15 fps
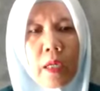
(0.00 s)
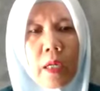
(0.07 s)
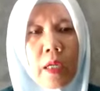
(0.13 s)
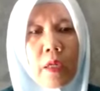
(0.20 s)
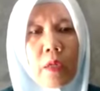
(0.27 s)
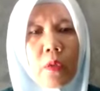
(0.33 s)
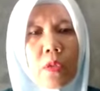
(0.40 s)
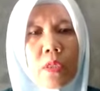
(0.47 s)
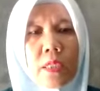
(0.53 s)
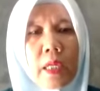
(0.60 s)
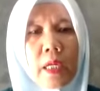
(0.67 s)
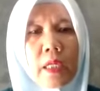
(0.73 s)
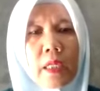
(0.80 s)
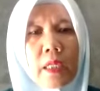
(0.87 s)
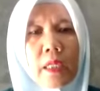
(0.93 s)
and thus can
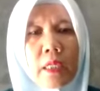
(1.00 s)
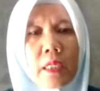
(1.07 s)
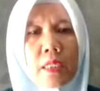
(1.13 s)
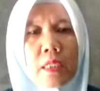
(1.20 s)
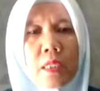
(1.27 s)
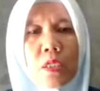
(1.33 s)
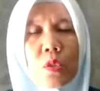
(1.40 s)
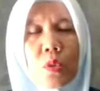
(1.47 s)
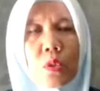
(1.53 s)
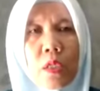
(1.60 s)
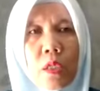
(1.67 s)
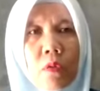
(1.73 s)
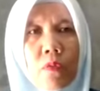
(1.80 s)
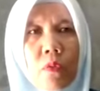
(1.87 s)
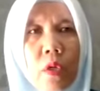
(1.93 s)
increase the
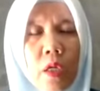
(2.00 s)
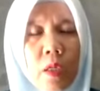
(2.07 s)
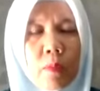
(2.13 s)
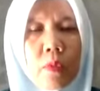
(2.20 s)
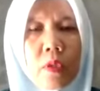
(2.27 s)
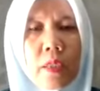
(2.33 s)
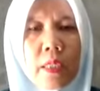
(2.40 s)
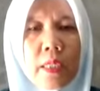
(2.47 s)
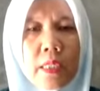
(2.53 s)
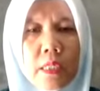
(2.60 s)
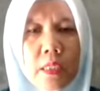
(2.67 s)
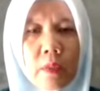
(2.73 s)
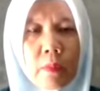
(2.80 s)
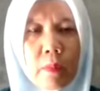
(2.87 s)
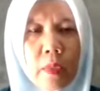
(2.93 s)
student vocabulary
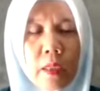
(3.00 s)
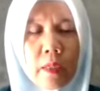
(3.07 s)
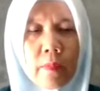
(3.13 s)
achievement.